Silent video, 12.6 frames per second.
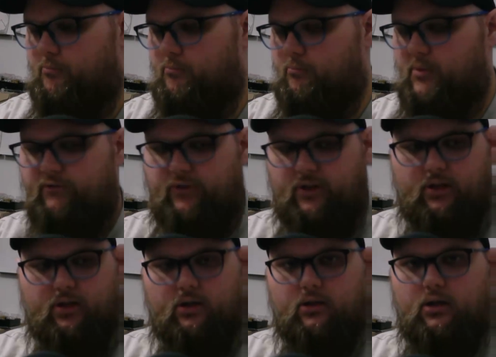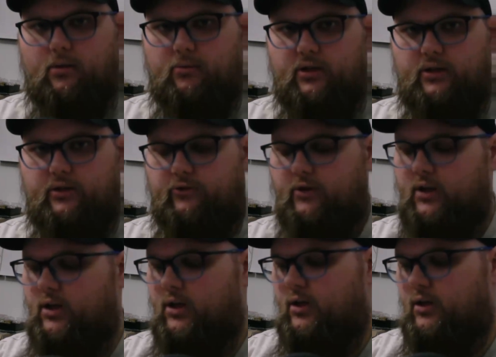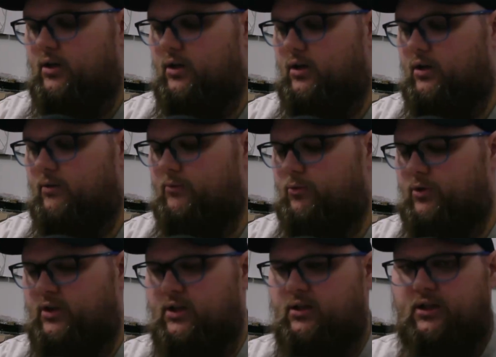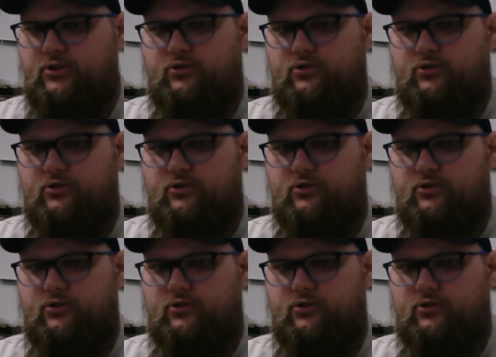Minfilia, I believe. The one that lets you